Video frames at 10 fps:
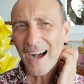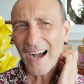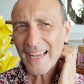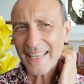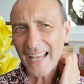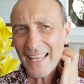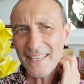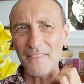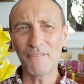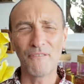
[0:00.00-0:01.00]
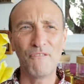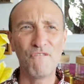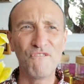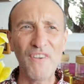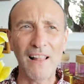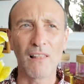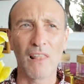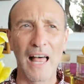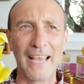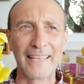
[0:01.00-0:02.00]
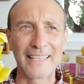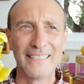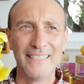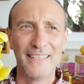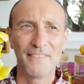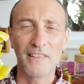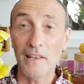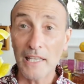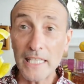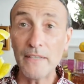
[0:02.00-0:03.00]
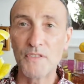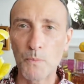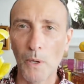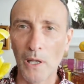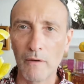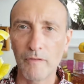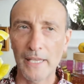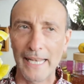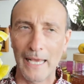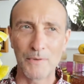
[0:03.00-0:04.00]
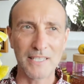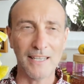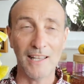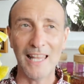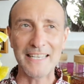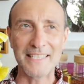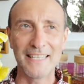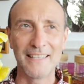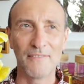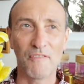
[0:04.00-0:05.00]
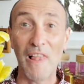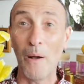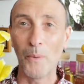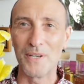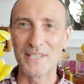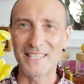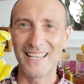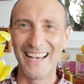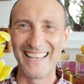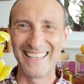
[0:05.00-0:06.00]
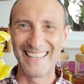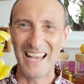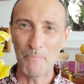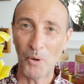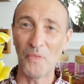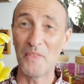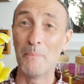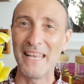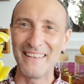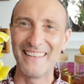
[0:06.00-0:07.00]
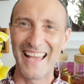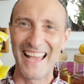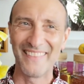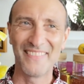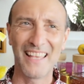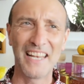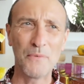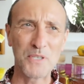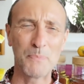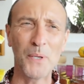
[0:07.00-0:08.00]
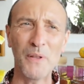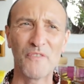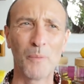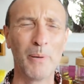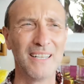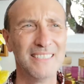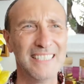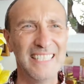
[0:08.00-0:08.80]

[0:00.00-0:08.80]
I kind of felt like the leaves were lovely and I was collecting flowers and, and putting them in there and, and it was beautiful, but